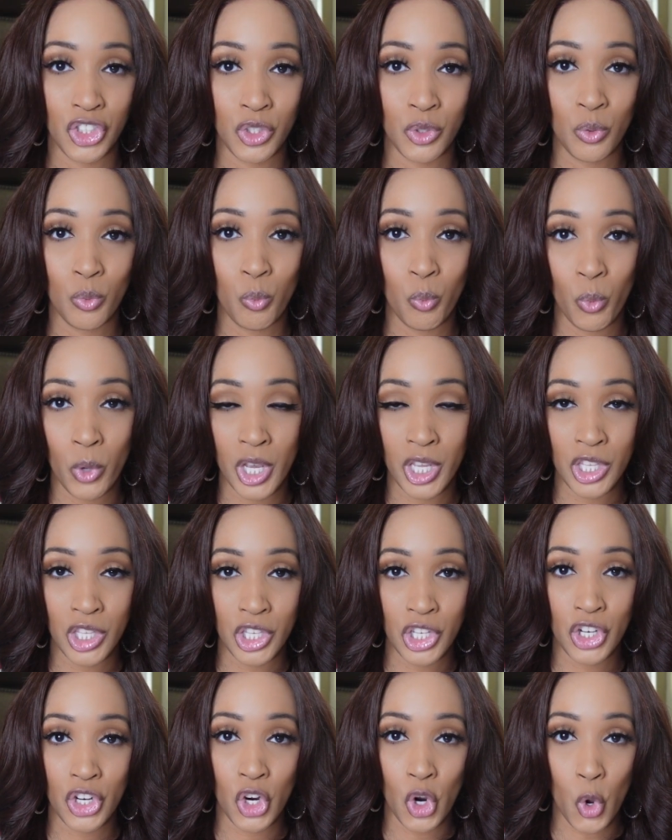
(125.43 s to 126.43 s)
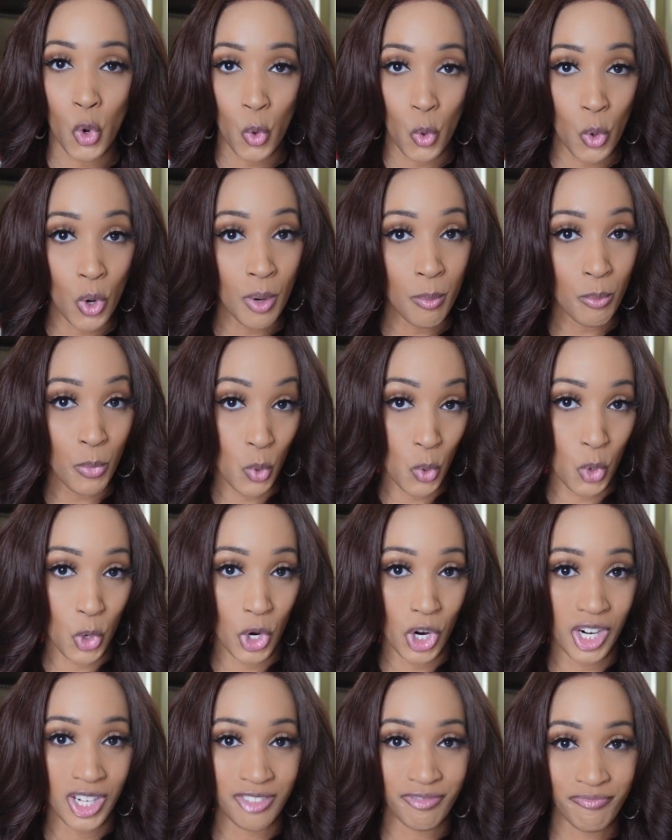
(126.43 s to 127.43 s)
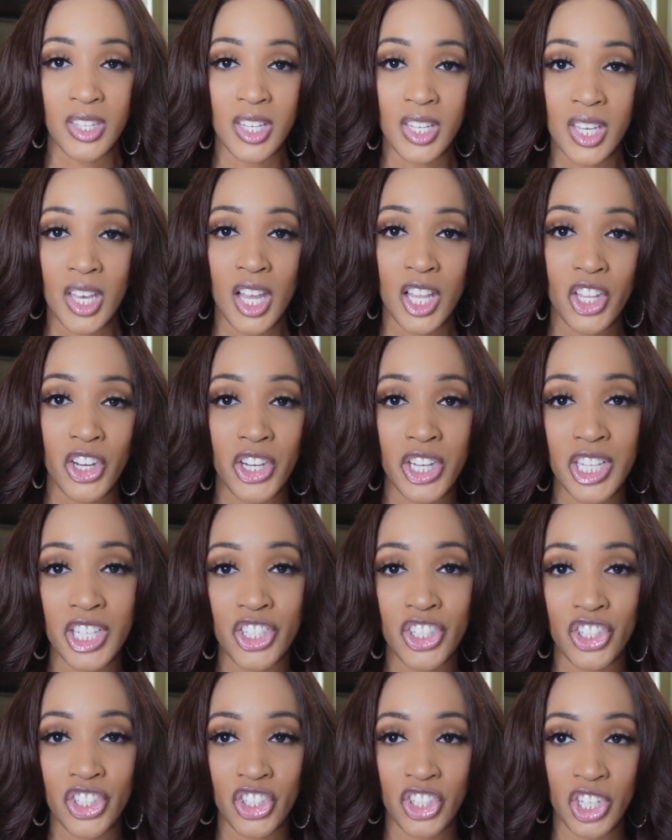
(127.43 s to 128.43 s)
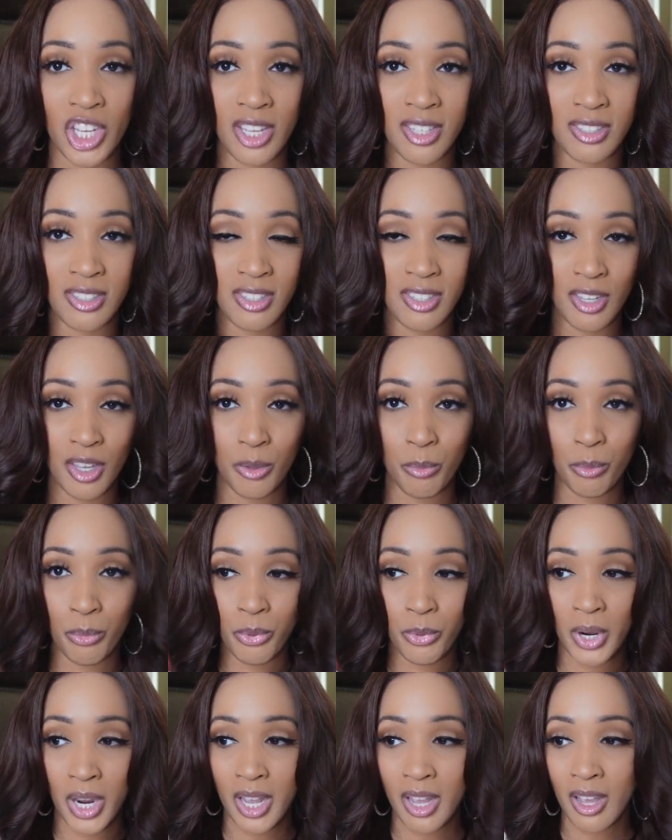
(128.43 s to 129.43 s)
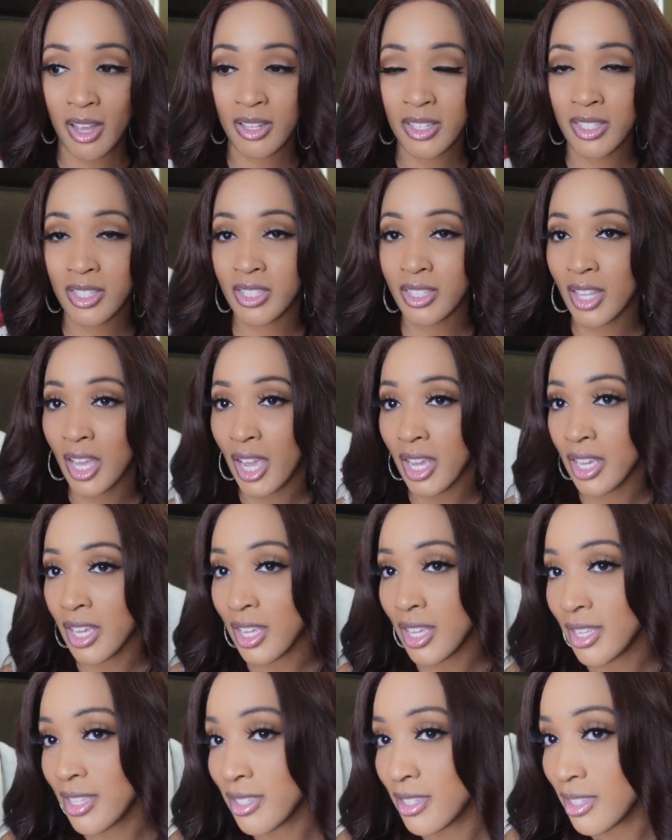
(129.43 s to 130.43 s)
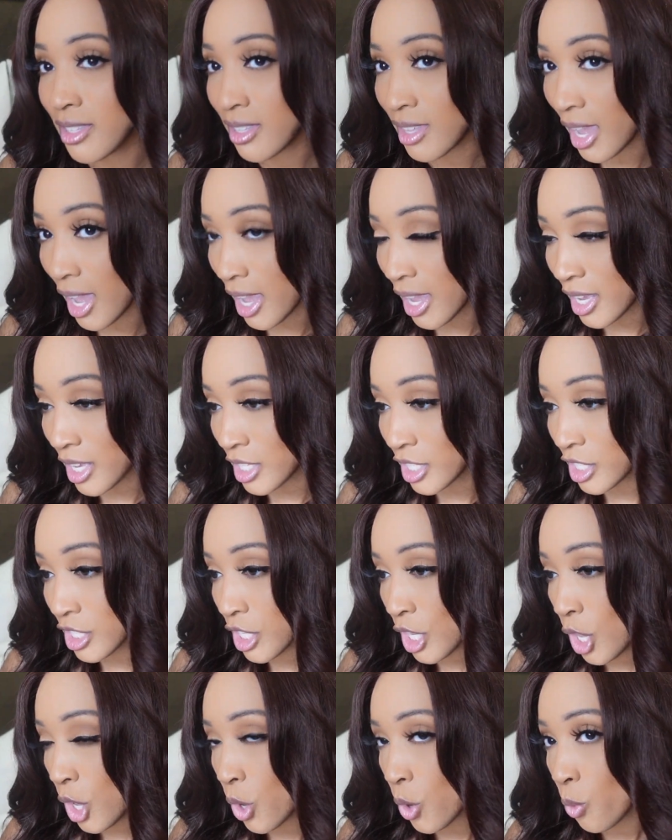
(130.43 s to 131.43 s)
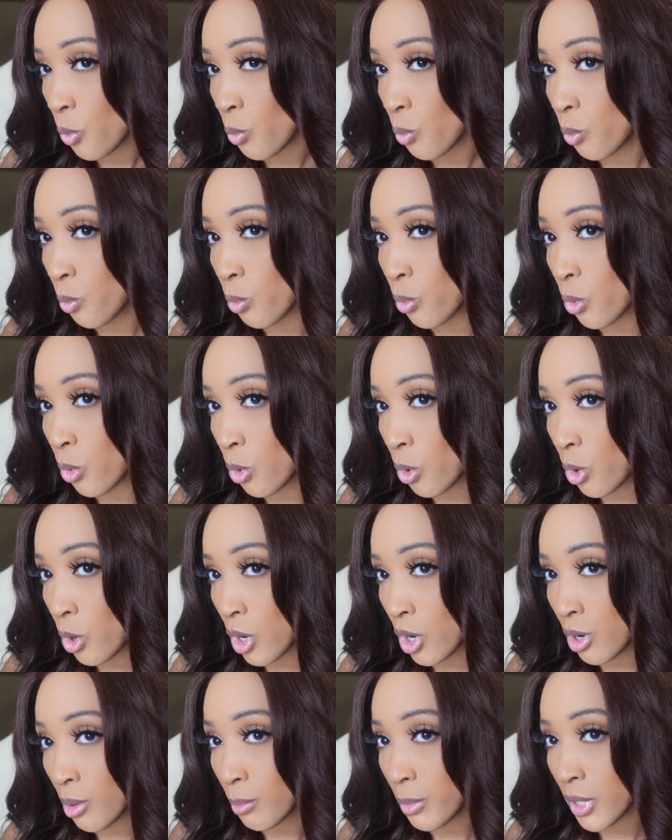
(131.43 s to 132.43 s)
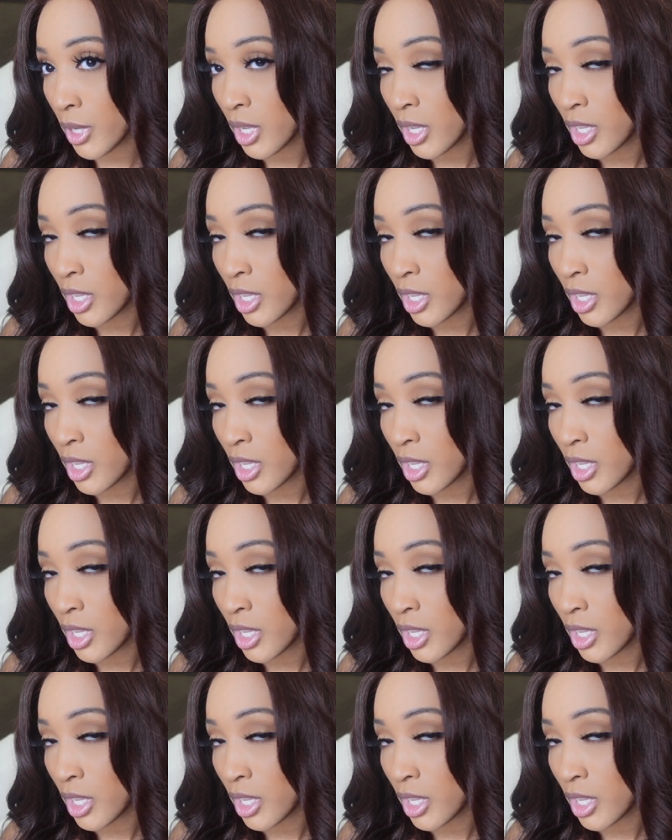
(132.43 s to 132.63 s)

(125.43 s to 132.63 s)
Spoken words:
you 1 year or more. The color is chestnut brown. It's like a nice warm